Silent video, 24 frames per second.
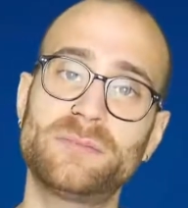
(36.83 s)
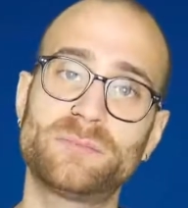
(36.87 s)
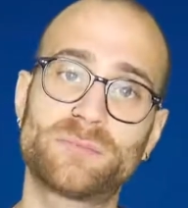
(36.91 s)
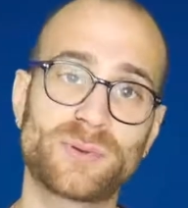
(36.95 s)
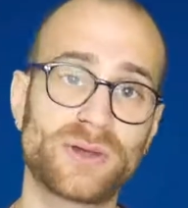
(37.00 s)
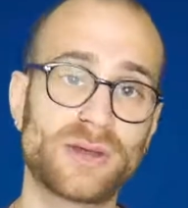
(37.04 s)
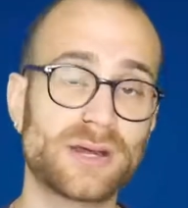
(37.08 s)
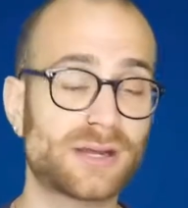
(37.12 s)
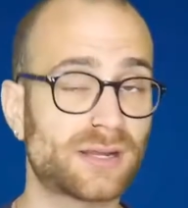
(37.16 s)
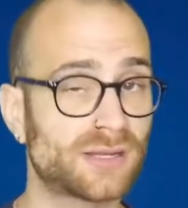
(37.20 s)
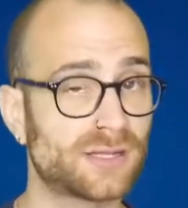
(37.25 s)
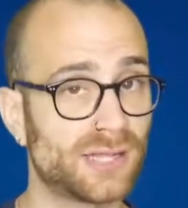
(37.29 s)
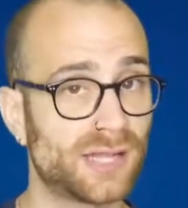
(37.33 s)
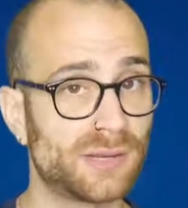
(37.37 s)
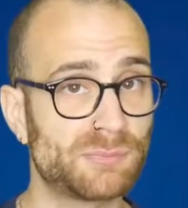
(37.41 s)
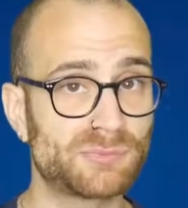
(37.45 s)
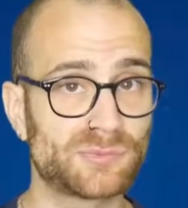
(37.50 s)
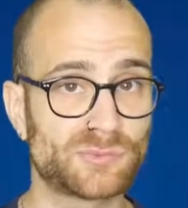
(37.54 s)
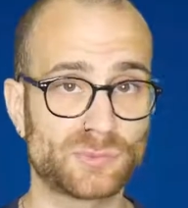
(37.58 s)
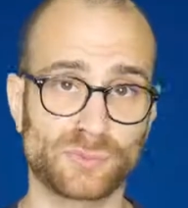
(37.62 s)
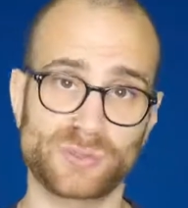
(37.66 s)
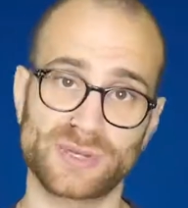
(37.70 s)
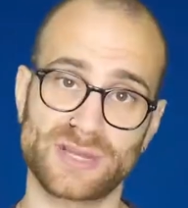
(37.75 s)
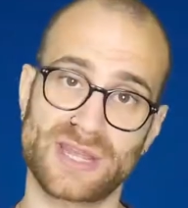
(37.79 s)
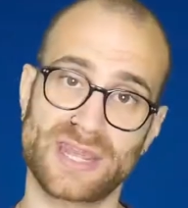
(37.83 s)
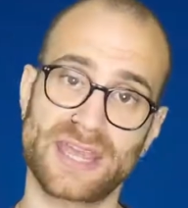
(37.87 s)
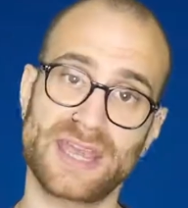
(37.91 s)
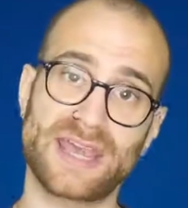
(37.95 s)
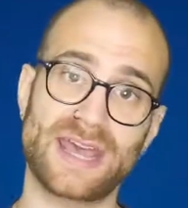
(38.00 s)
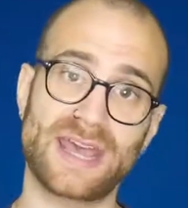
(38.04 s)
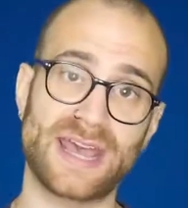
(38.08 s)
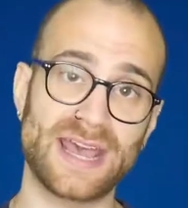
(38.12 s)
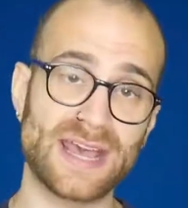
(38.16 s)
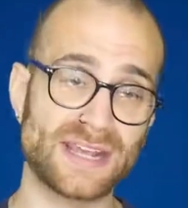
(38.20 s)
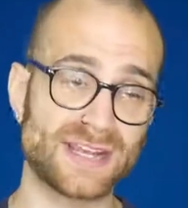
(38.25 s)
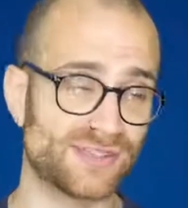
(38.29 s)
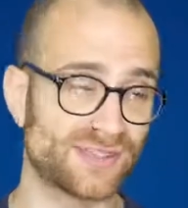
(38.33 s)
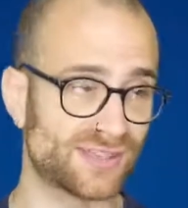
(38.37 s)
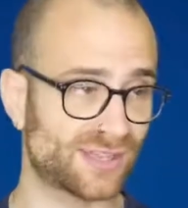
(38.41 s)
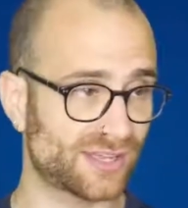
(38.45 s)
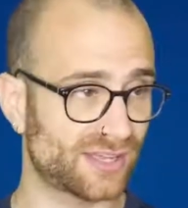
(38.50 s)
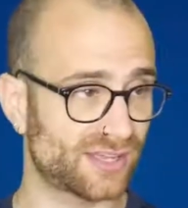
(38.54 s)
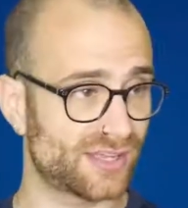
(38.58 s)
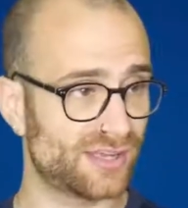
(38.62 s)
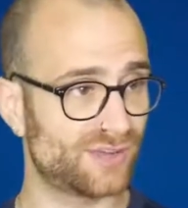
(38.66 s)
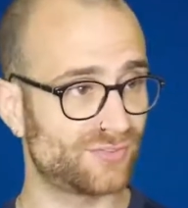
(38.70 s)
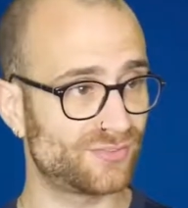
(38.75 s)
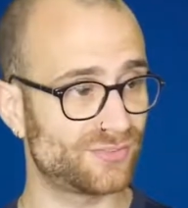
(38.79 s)
but clubs will want to get ahead of the
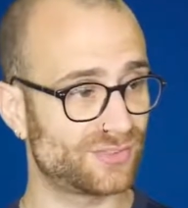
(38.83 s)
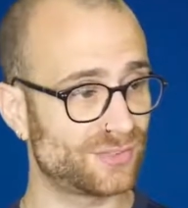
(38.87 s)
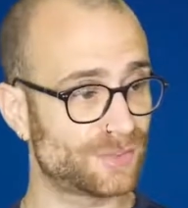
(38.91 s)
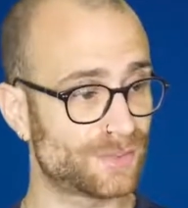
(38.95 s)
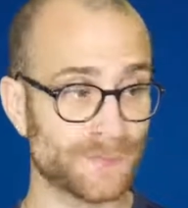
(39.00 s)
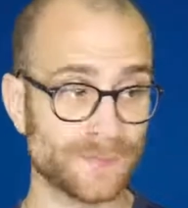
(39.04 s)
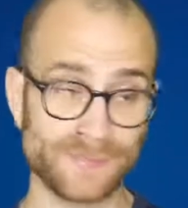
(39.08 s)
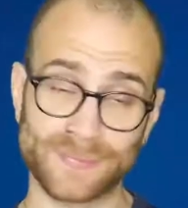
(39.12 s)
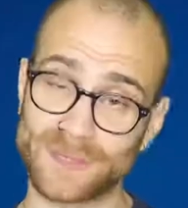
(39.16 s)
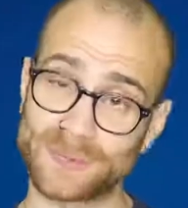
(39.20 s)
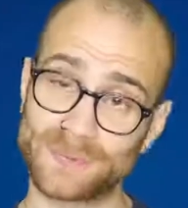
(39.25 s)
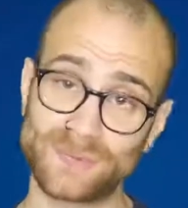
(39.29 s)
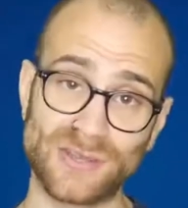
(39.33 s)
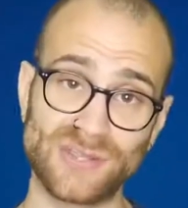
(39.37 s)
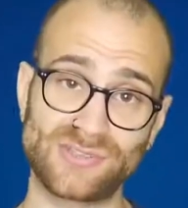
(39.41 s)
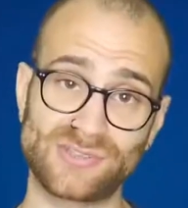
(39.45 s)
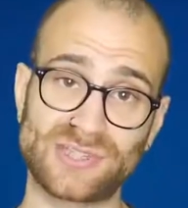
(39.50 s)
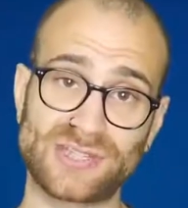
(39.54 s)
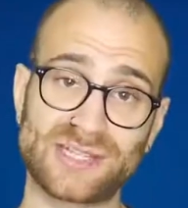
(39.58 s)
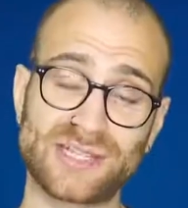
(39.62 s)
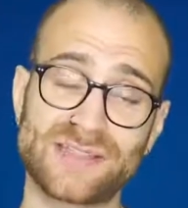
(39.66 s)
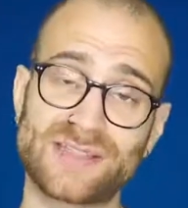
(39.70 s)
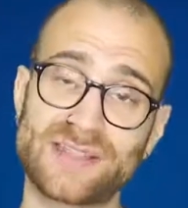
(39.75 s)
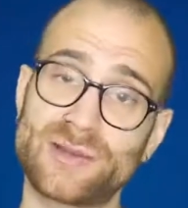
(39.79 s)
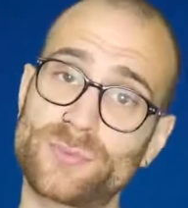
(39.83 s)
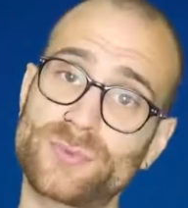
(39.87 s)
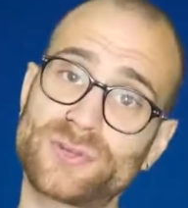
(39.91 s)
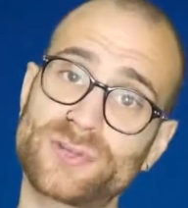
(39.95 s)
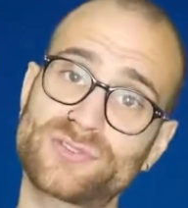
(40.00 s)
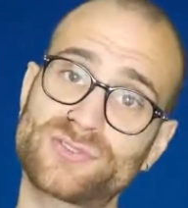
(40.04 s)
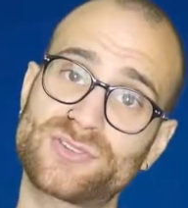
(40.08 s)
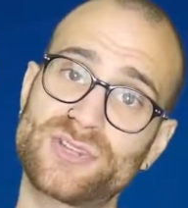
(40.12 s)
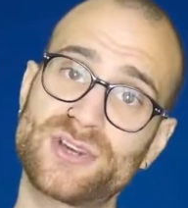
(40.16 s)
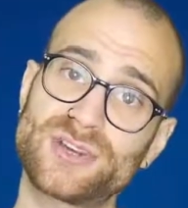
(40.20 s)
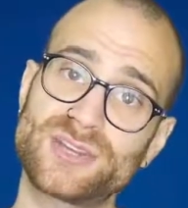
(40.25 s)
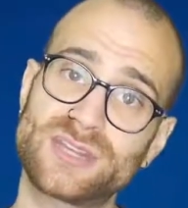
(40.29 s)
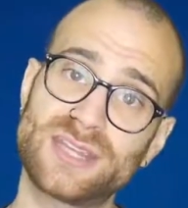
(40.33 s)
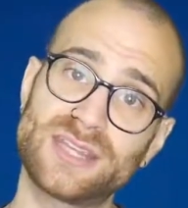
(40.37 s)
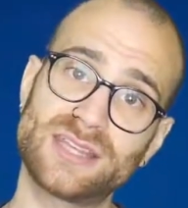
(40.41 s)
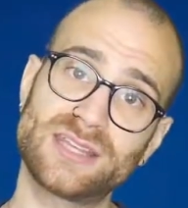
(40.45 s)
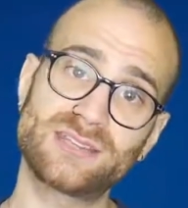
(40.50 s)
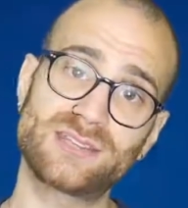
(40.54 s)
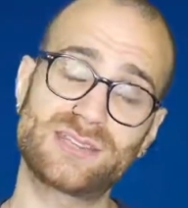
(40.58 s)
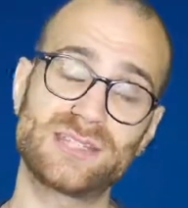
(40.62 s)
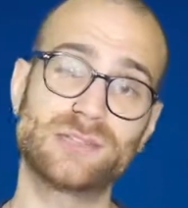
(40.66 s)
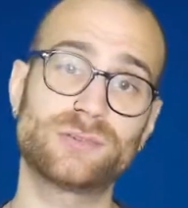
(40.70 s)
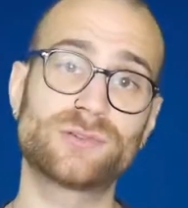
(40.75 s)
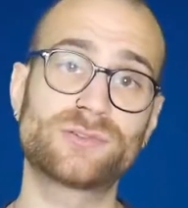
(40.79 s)
curve and basically they want to start getting
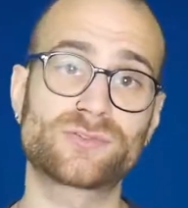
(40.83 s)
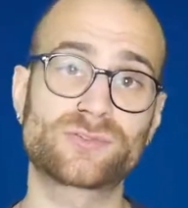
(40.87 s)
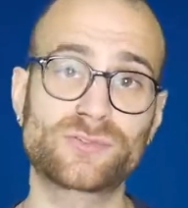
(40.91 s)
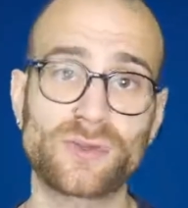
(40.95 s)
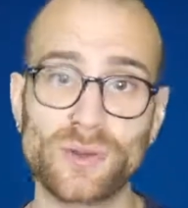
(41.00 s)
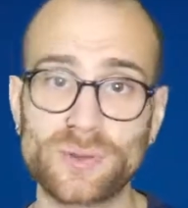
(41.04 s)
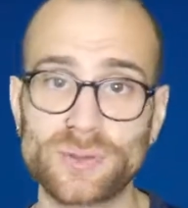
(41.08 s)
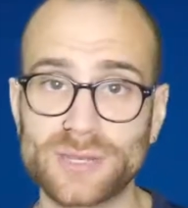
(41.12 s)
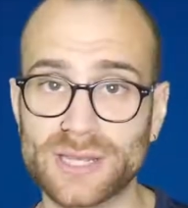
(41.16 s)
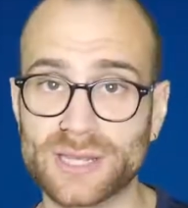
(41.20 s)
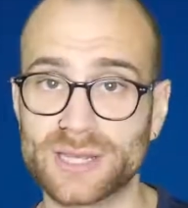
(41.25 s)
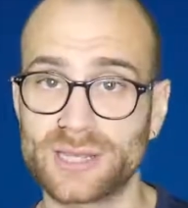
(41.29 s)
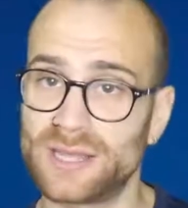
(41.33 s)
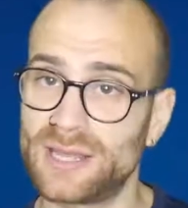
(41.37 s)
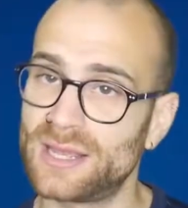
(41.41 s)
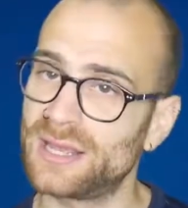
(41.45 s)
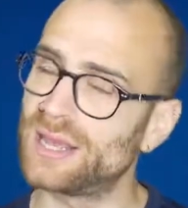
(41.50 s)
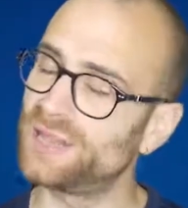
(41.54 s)
deals rolling,